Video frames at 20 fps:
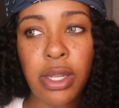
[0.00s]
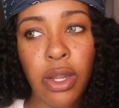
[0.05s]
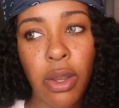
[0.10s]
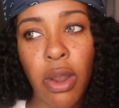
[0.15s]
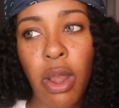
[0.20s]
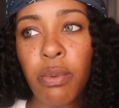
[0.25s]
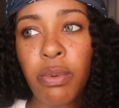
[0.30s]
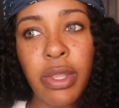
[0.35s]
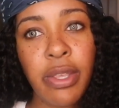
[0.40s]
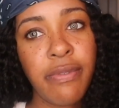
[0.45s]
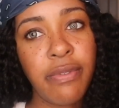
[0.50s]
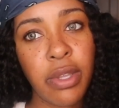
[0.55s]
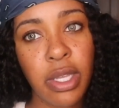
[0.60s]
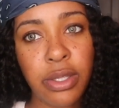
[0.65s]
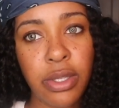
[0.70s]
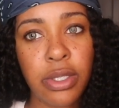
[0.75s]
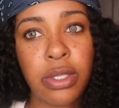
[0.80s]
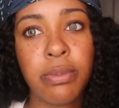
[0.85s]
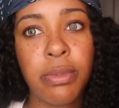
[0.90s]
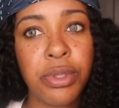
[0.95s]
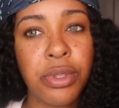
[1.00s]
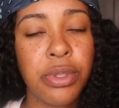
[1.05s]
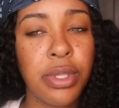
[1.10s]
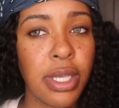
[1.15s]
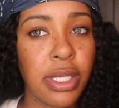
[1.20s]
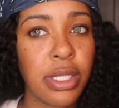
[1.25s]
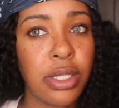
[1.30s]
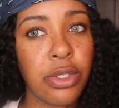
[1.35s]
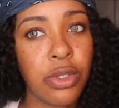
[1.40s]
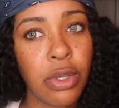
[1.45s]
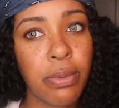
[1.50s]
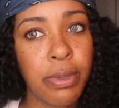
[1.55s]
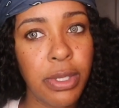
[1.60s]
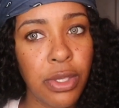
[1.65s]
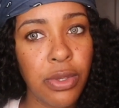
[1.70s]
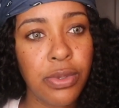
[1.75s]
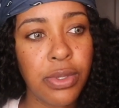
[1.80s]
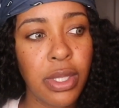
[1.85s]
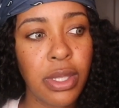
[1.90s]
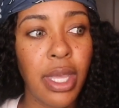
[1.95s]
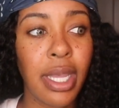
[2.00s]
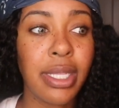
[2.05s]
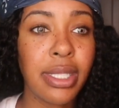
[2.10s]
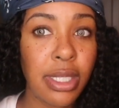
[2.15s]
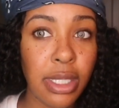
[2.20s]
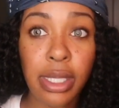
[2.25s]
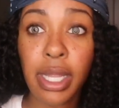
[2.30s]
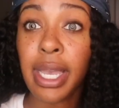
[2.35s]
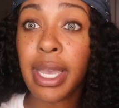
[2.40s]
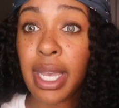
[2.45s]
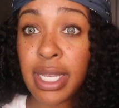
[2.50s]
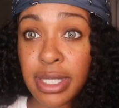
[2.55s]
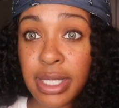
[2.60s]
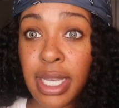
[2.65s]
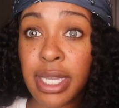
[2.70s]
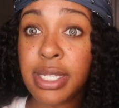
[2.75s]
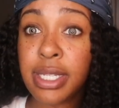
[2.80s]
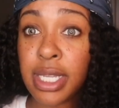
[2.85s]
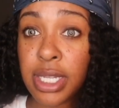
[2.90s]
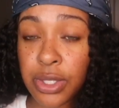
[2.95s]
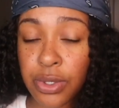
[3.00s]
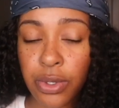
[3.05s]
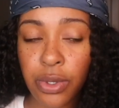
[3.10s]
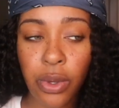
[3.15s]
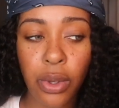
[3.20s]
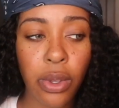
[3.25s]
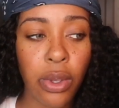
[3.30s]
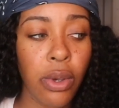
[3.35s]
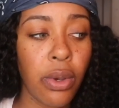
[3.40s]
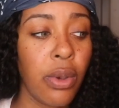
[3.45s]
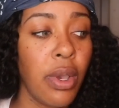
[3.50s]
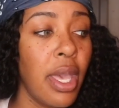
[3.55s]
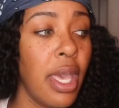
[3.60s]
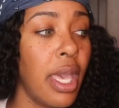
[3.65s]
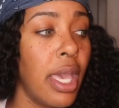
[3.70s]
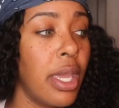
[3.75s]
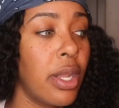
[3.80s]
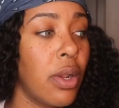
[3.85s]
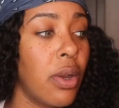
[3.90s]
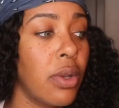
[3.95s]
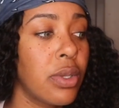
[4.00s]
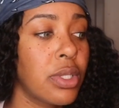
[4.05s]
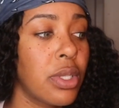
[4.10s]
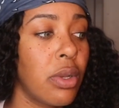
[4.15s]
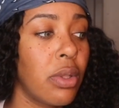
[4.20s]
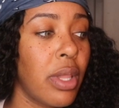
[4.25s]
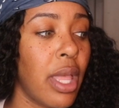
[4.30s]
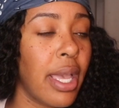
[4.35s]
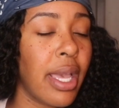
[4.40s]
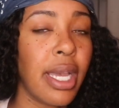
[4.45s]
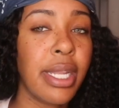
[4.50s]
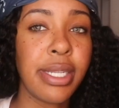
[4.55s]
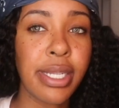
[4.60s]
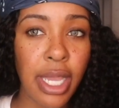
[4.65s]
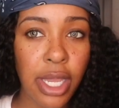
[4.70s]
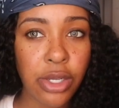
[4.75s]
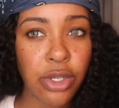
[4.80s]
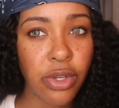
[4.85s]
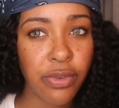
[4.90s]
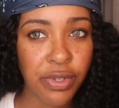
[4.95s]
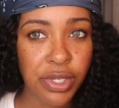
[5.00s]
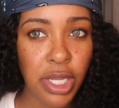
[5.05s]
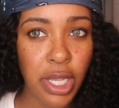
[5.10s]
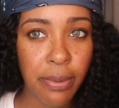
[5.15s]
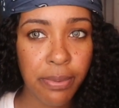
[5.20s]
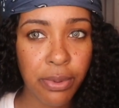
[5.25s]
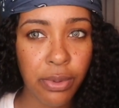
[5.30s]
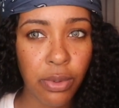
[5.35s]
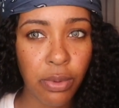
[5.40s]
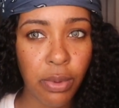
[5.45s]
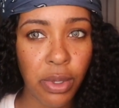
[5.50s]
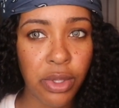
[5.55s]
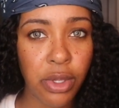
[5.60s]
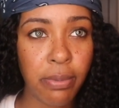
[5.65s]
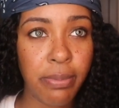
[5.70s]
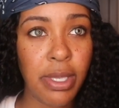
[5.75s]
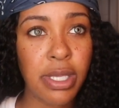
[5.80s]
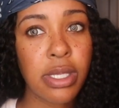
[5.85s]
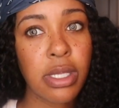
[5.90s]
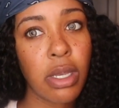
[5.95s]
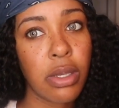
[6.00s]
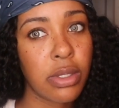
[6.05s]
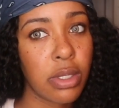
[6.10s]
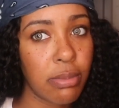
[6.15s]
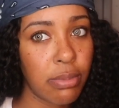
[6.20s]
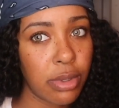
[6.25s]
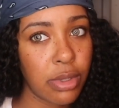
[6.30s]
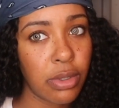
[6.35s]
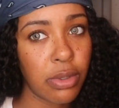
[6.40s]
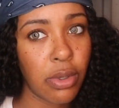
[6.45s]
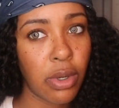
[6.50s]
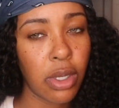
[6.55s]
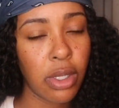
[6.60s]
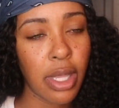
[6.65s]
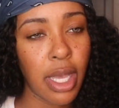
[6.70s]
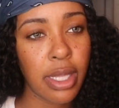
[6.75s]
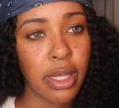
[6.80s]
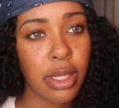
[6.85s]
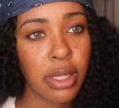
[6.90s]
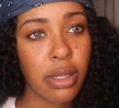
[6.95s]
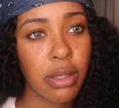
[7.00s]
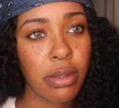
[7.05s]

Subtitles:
No, I really feel like there's some other things that you could be using. Like I said, tea tree oil and also like a dandruff shampoo, whether it be Sosin Blue or like